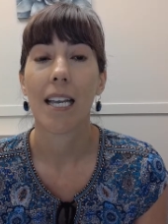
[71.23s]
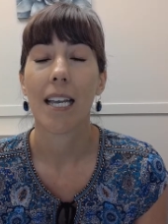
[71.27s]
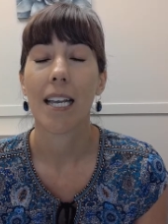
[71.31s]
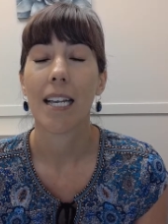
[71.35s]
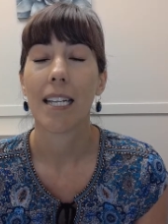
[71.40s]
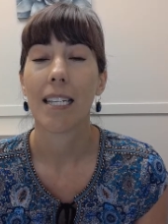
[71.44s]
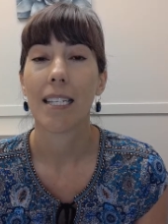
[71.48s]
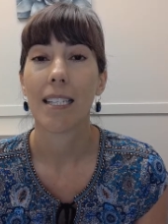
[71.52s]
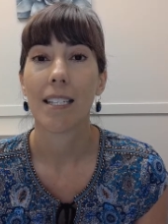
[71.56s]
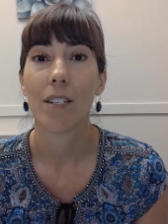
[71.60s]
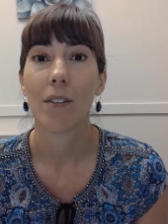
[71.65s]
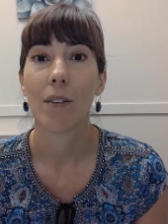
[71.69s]

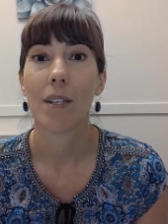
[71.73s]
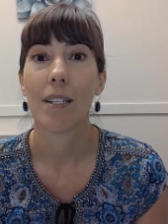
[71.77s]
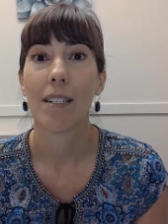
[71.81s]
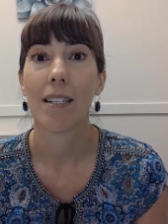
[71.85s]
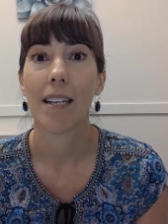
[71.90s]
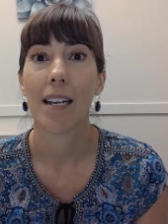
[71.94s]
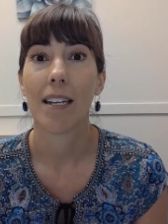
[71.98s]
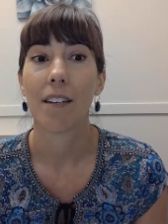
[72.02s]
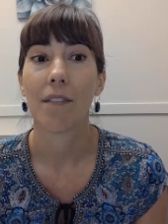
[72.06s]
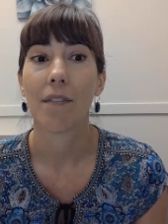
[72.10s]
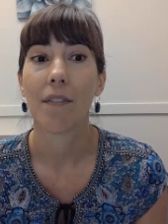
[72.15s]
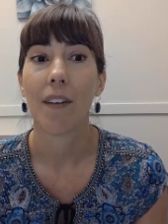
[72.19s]
It's to
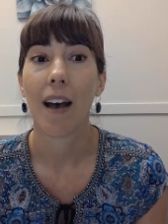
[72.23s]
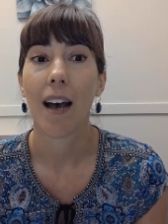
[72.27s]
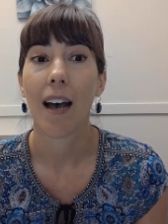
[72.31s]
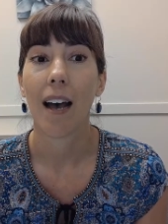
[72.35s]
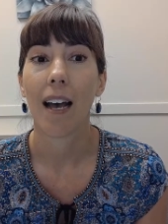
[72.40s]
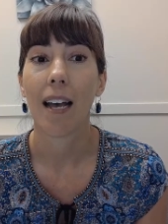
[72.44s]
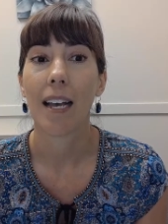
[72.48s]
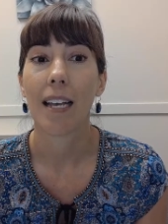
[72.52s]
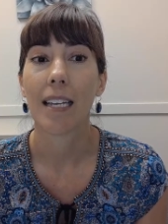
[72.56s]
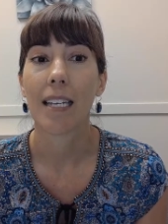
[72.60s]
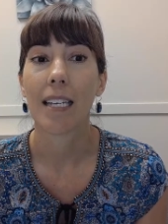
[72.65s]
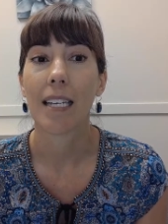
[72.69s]

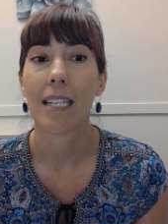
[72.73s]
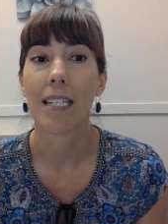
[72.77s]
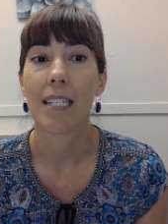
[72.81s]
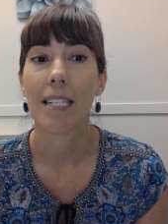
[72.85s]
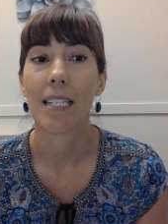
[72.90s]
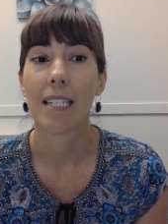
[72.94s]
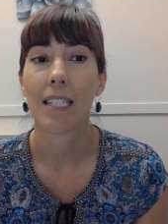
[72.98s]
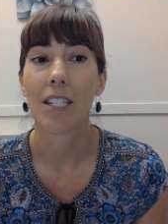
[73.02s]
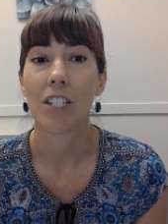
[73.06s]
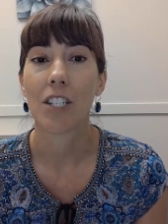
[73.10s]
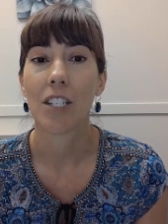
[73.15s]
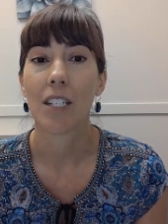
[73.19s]
identify
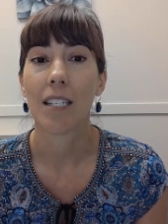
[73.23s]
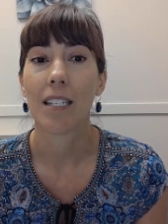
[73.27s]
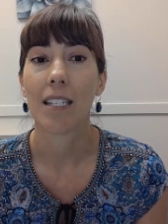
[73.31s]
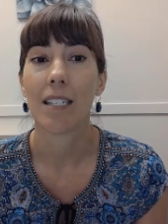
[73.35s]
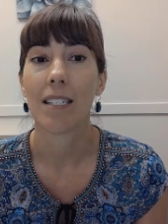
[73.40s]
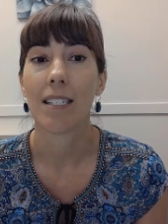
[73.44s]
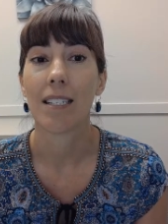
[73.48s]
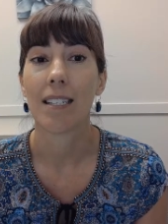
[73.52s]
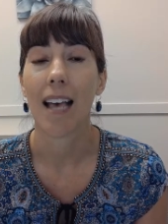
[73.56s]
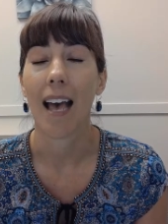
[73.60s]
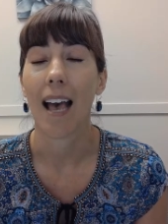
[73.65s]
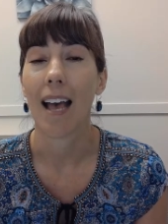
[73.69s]

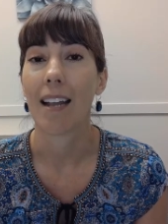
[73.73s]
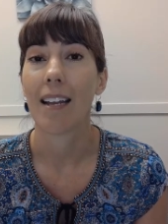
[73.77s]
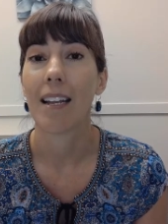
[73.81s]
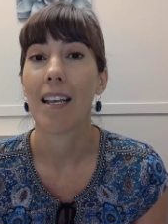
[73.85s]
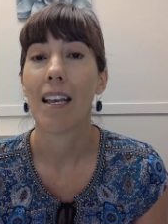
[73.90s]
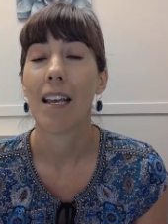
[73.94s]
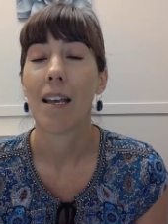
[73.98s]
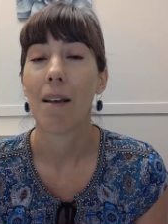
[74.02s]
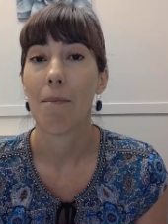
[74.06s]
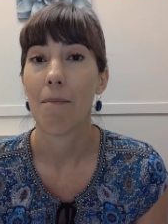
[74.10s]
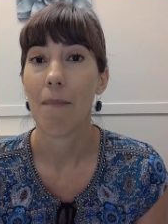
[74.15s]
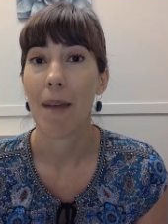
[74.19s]
conditions that
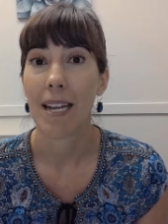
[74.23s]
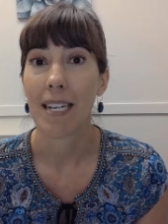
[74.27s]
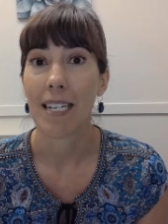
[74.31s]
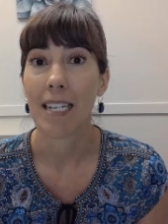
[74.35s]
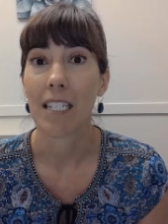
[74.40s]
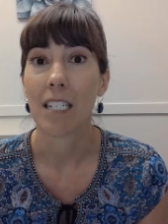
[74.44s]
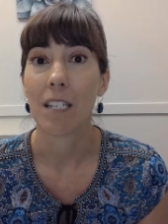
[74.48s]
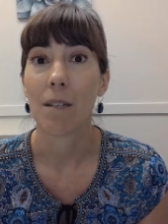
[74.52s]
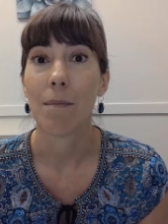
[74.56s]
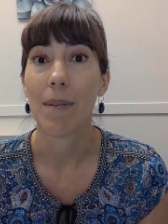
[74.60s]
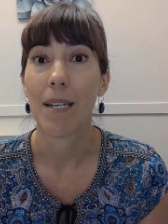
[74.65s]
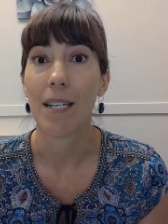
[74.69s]
may
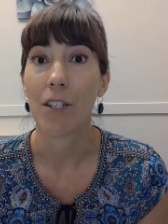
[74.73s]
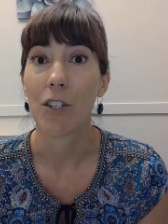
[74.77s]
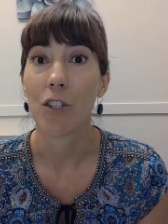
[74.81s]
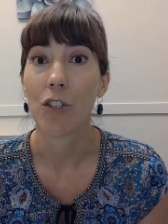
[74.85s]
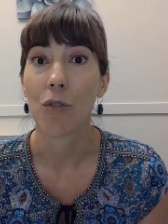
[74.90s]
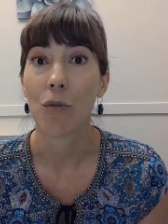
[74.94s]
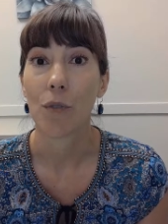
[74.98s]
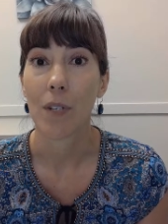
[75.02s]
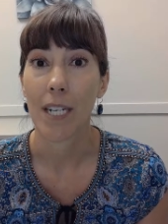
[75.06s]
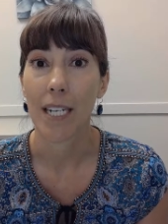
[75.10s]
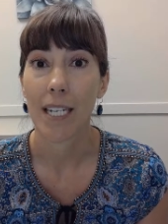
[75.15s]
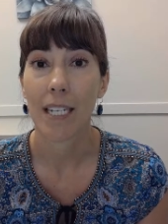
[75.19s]
need to be
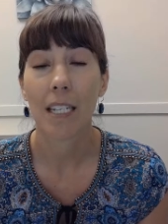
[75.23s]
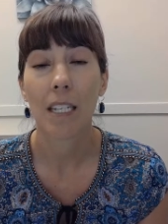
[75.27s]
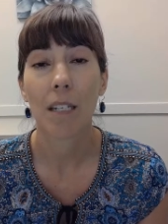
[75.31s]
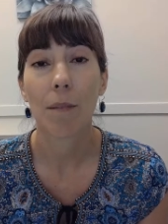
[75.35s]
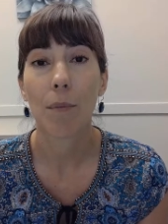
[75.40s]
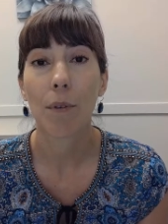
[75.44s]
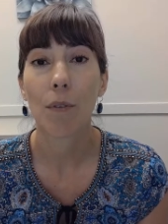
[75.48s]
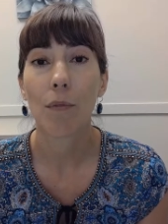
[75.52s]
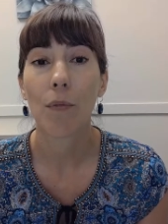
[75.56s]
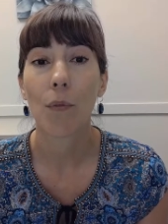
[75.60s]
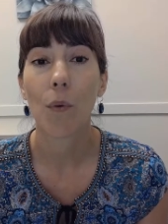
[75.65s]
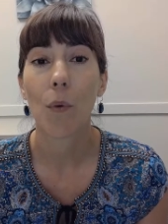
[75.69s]
treated
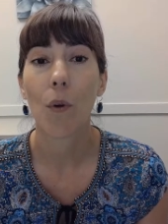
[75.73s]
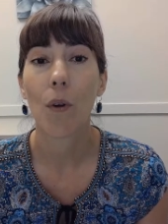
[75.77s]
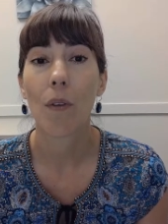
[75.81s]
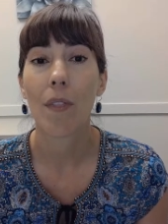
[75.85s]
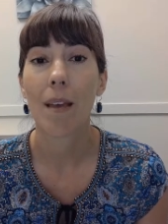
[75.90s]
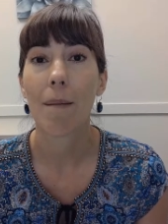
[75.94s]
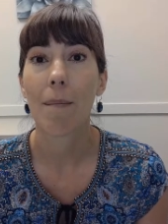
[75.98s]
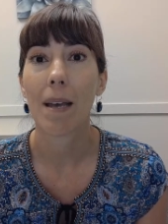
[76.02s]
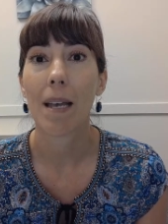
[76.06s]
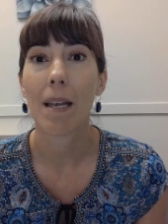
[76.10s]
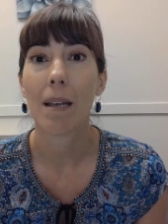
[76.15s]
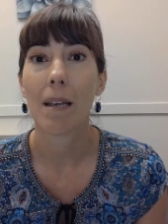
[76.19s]
before
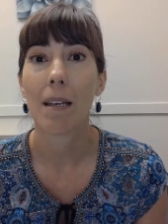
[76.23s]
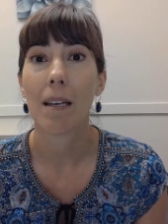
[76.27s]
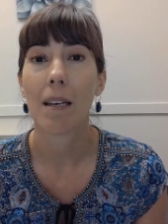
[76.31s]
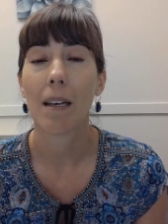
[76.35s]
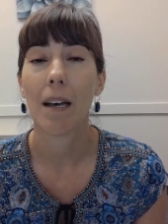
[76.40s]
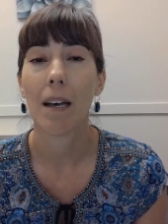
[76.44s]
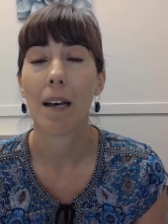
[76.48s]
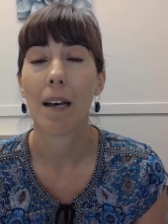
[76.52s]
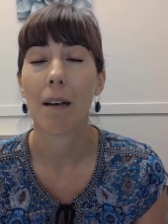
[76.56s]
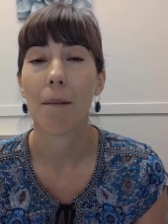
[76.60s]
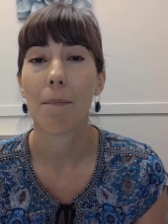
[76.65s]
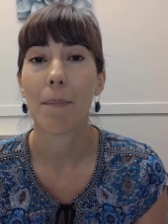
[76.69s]
they may
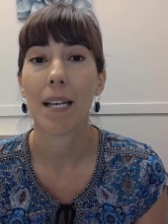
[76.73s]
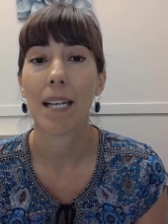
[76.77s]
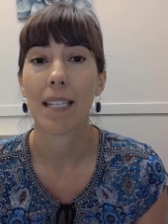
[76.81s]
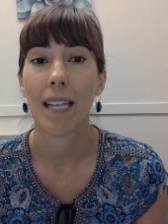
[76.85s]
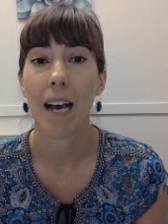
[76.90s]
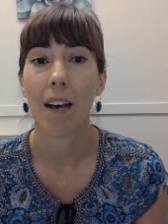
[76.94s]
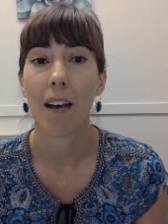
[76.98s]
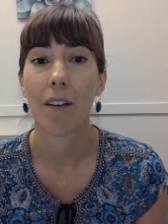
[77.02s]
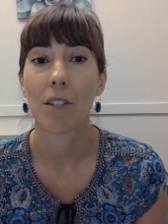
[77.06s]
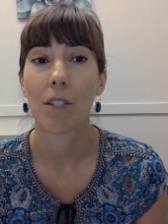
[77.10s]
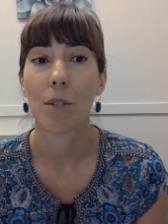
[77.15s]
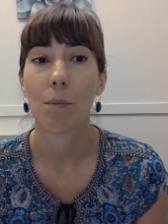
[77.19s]
be
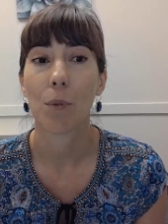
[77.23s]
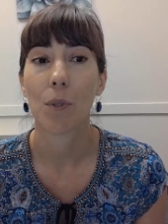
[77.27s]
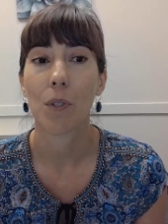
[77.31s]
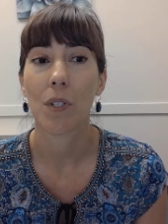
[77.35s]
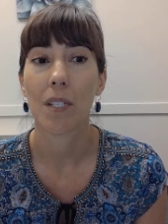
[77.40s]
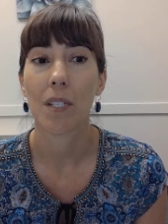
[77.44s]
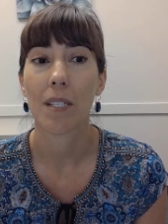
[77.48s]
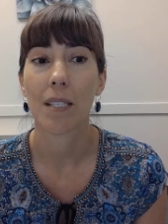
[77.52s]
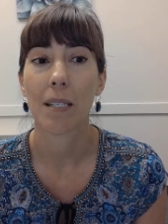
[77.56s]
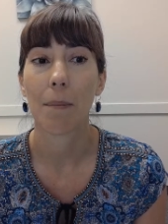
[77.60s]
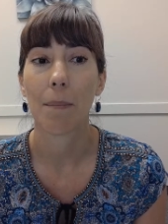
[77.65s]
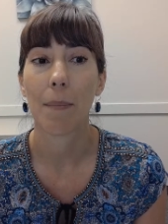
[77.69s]
allowed to
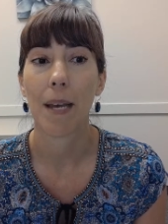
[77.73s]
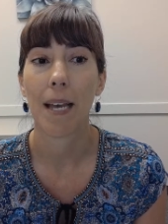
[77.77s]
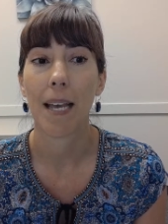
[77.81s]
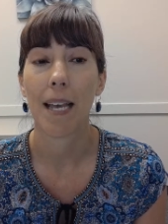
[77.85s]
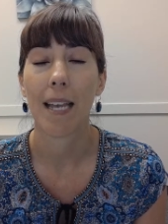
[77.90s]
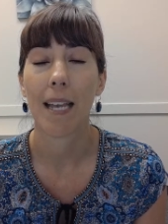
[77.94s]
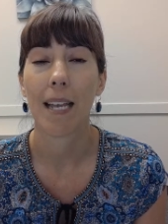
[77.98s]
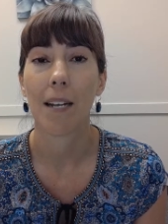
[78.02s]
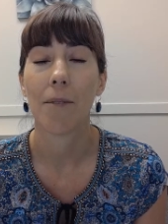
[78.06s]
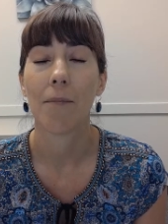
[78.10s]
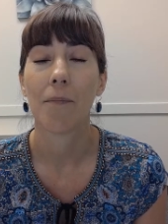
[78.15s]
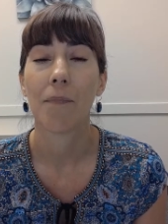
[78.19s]

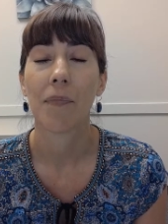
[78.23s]
participate.